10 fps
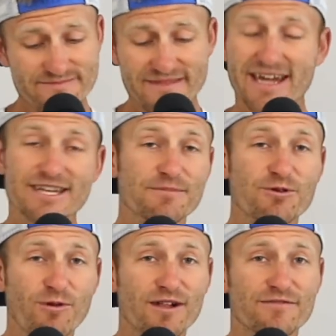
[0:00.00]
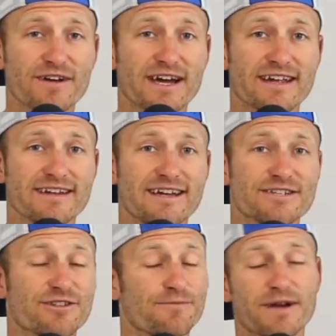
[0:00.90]
End up qualifying.
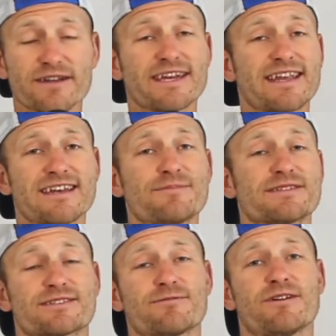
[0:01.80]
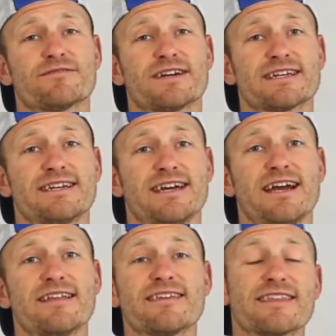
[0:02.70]
So they barely had any business qualifying.
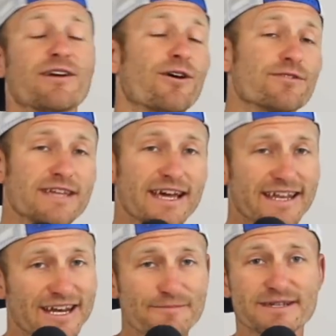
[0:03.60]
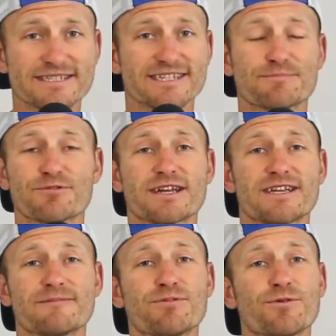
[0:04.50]
Then they hardly had any business
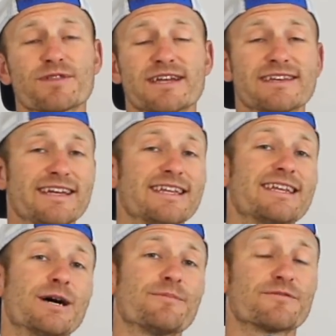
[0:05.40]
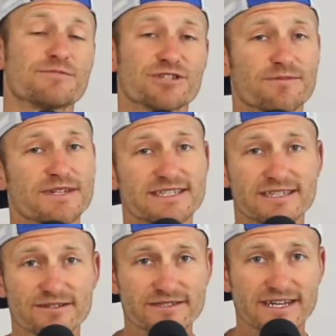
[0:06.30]
breaking pool. They needed help from Germany's
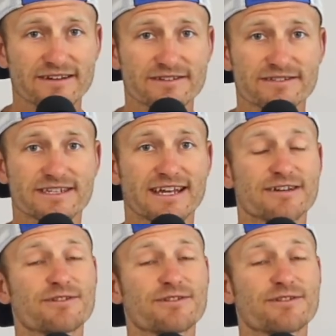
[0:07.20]
Nils Ehlers and